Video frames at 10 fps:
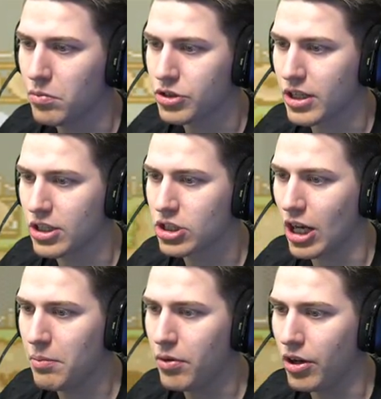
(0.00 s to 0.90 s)
But you can
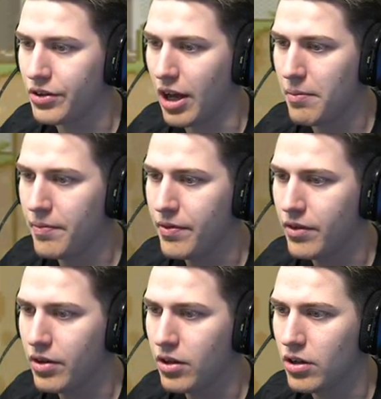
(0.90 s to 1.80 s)
jump on them.
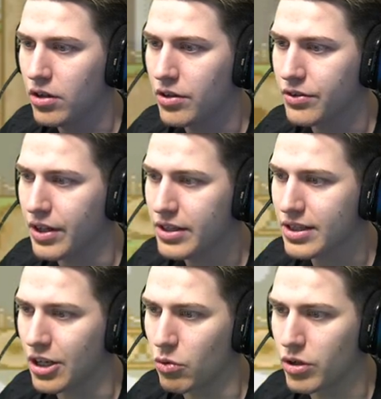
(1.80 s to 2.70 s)
That
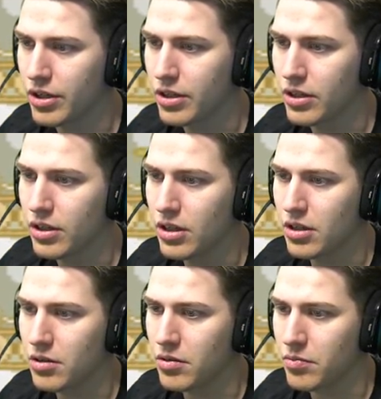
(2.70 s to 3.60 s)
is kind of weird.
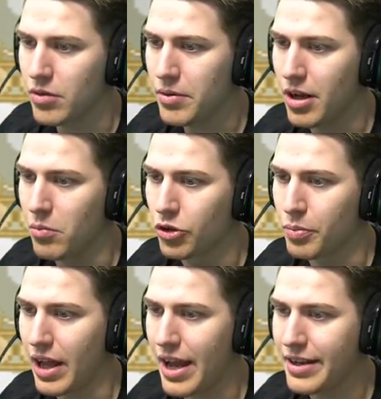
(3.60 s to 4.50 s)
Maybe there are
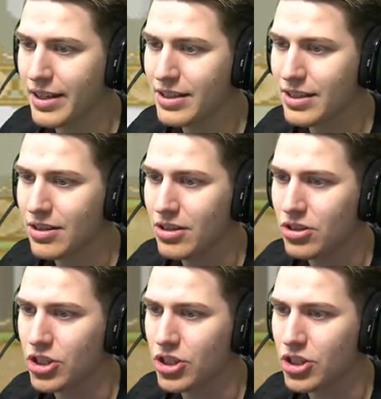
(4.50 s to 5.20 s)
multiple endings.